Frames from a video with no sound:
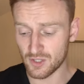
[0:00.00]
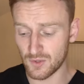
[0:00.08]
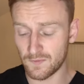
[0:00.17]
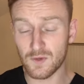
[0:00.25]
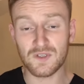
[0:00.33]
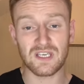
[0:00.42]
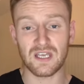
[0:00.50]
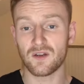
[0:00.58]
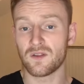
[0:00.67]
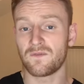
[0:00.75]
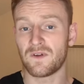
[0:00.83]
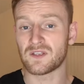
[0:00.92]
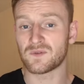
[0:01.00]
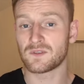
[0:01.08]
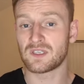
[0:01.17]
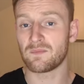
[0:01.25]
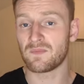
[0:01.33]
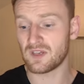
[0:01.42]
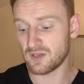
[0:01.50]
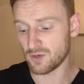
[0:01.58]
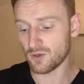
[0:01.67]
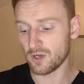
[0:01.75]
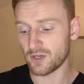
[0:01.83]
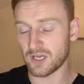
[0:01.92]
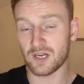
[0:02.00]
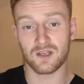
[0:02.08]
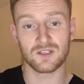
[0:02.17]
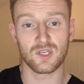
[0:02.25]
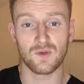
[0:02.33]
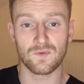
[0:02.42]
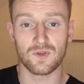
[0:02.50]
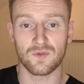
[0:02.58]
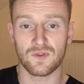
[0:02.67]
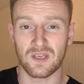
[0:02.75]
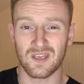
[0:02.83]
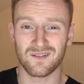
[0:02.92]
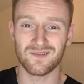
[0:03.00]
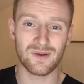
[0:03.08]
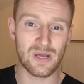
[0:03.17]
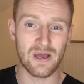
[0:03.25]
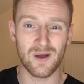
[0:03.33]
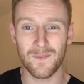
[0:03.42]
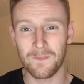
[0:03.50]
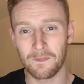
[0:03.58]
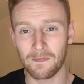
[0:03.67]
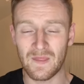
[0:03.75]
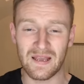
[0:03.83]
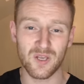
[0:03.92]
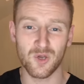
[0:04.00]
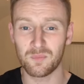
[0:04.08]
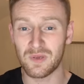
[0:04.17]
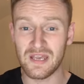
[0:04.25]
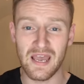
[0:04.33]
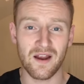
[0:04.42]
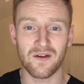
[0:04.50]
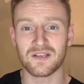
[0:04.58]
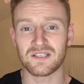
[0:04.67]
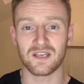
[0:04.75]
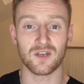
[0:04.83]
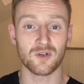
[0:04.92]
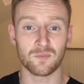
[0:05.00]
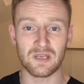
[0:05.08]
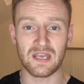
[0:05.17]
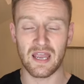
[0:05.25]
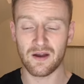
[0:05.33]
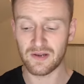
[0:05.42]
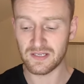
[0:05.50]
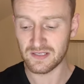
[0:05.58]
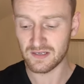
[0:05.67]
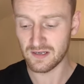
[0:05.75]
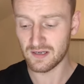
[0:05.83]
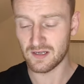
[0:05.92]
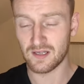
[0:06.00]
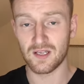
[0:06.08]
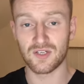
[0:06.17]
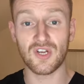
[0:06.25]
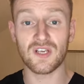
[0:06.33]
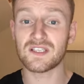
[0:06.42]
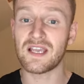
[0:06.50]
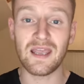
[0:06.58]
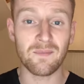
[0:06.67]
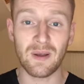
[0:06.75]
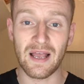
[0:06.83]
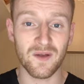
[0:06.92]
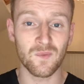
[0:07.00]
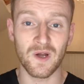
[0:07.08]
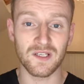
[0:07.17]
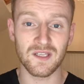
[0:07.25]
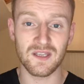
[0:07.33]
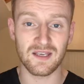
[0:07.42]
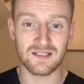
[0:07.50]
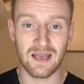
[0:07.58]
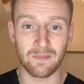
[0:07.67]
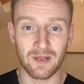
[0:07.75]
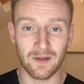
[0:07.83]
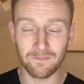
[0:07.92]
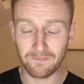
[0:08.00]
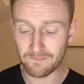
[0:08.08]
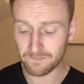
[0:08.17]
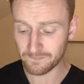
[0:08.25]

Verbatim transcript: So if you're sitting on the fence with something and you're looking at a tooth and you're thinking, well, it could be caries, it couldn't be caries, just say in black and white to the examiner.